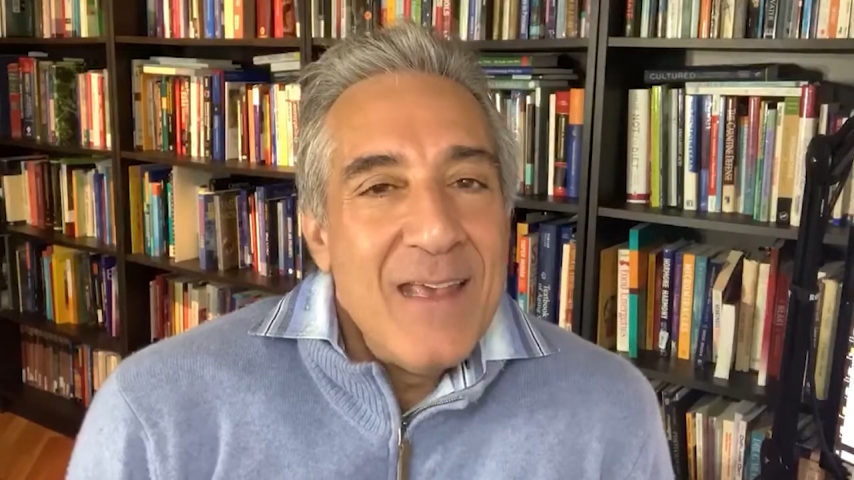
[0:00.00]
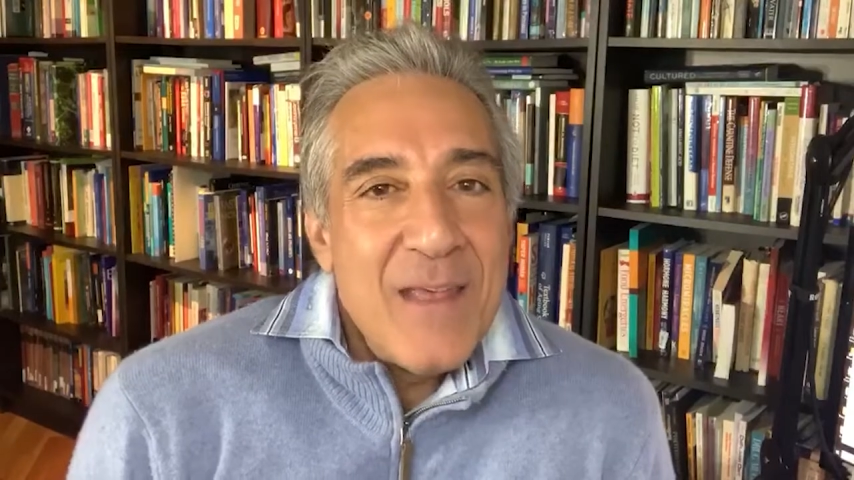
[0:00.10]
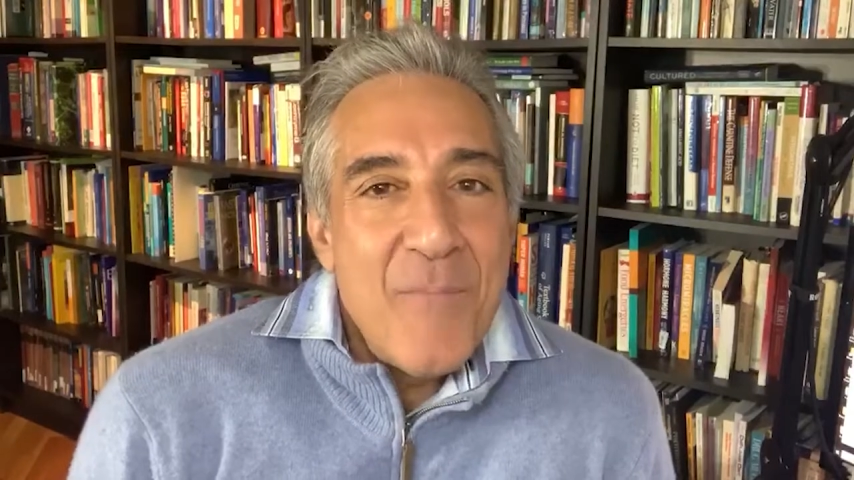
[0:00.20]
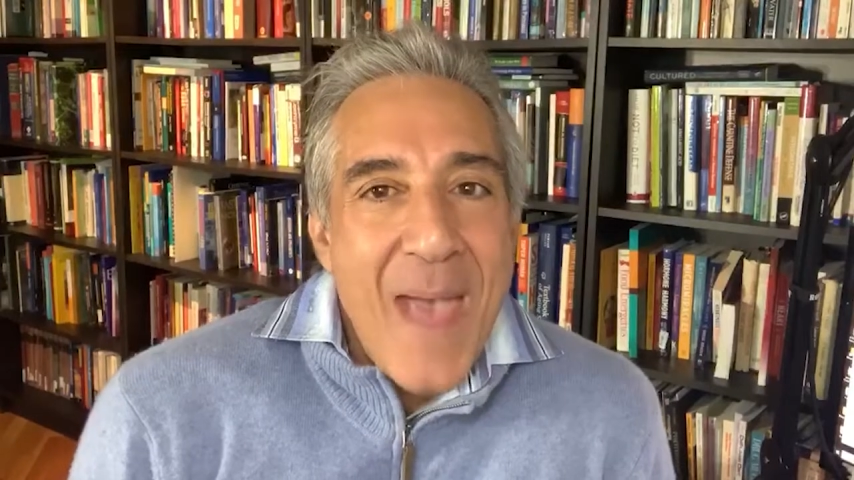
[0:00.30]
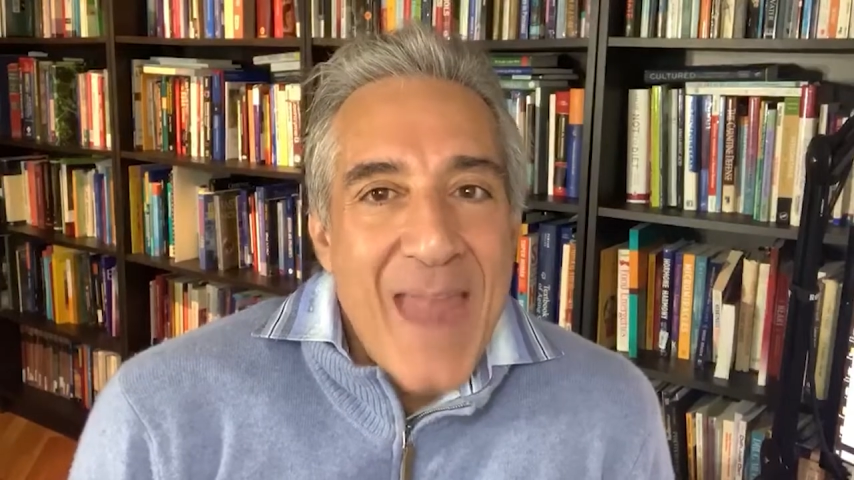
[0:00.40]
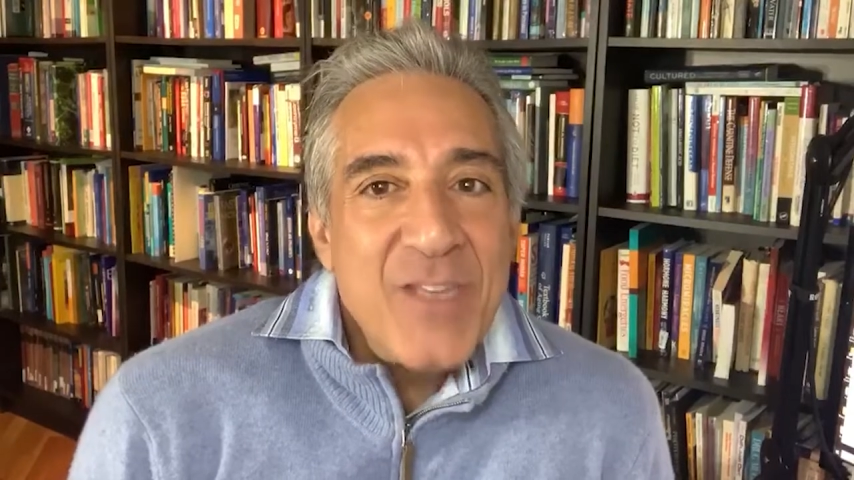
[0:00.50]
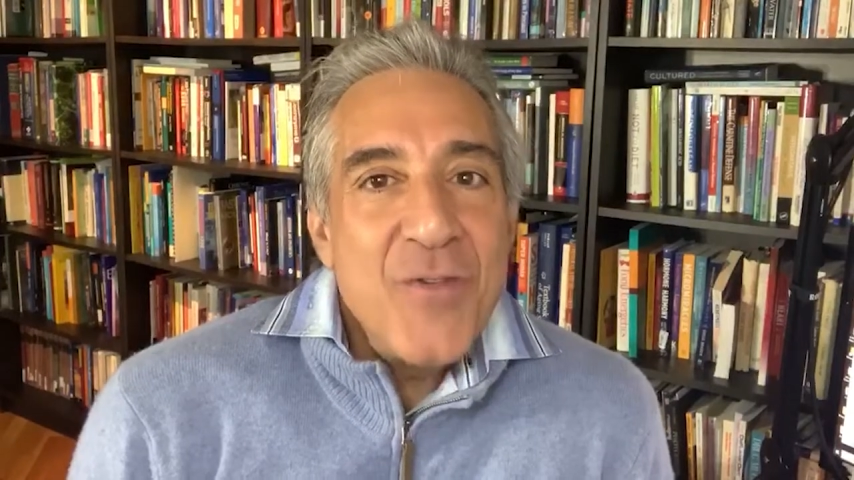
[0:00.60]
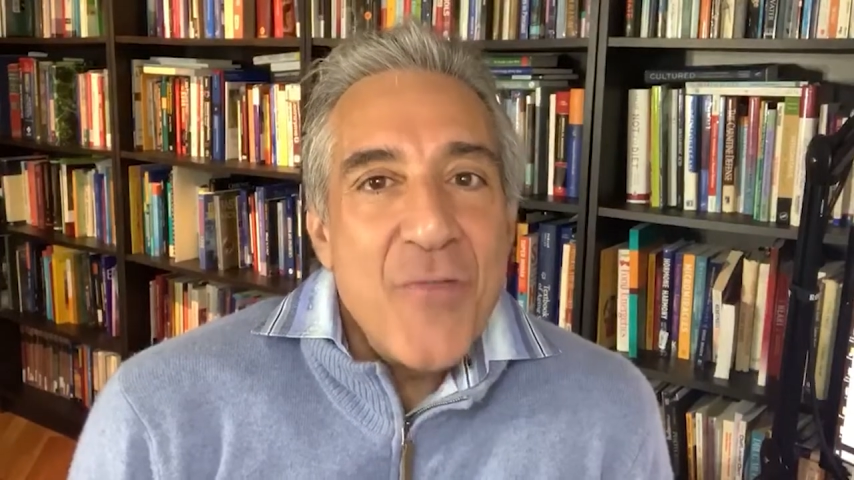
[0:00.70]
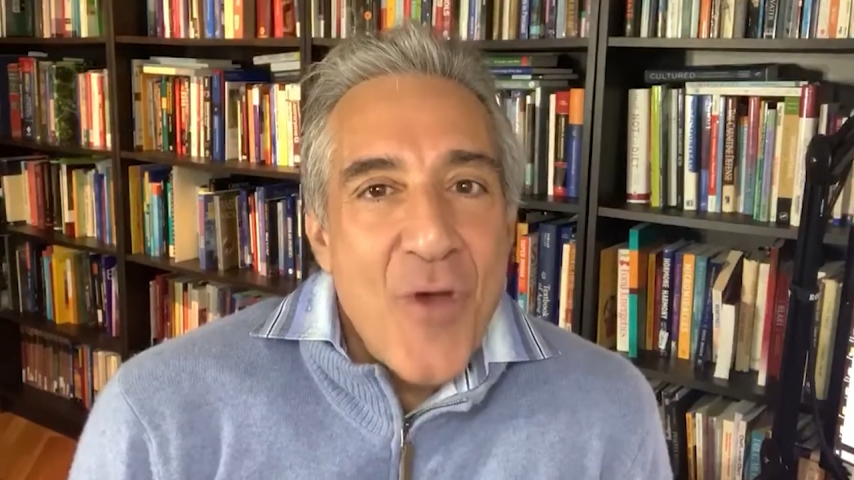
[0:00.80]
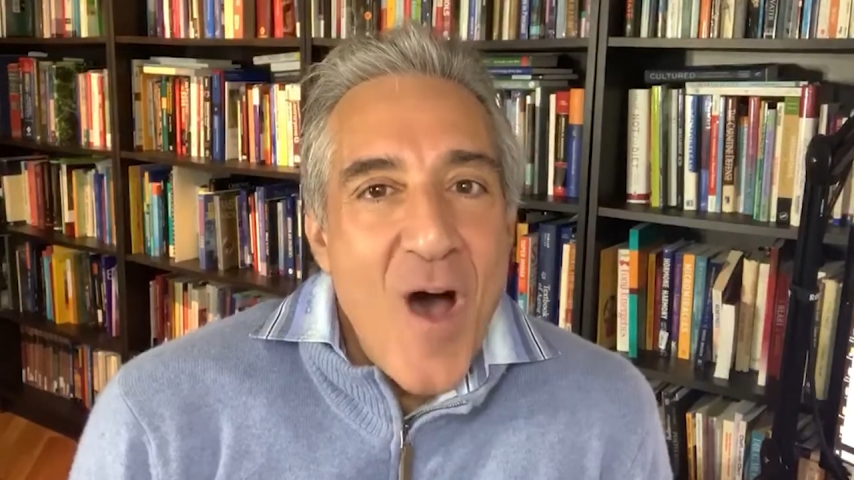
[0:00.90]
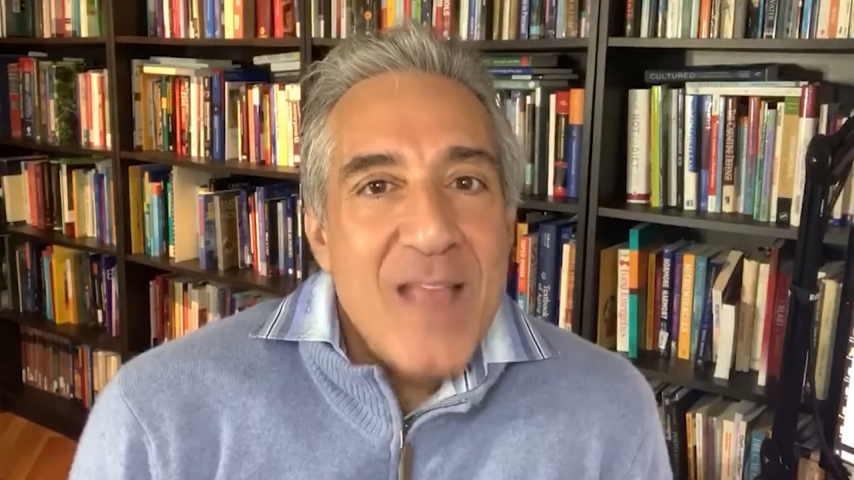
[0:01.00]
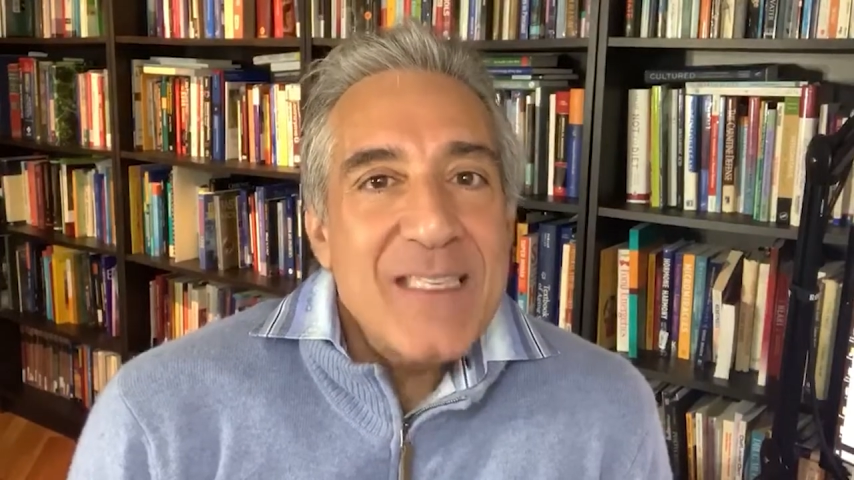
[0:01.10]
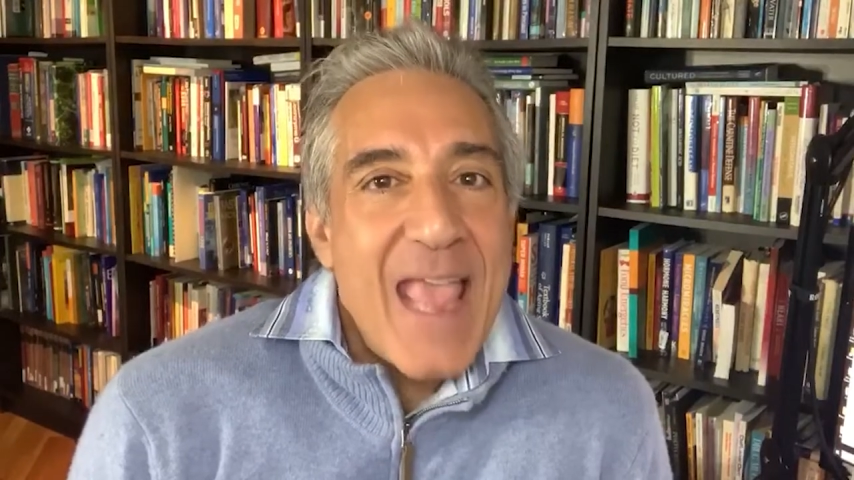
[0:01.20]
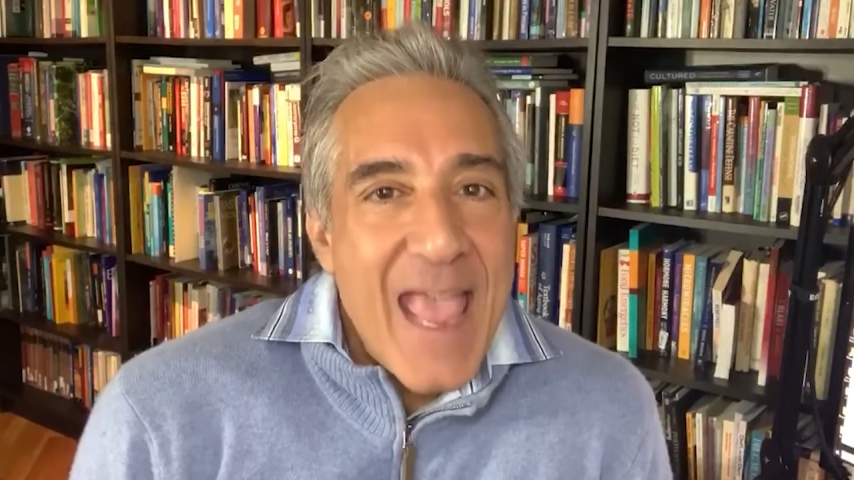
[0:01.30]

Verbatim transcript: and manage their thoughts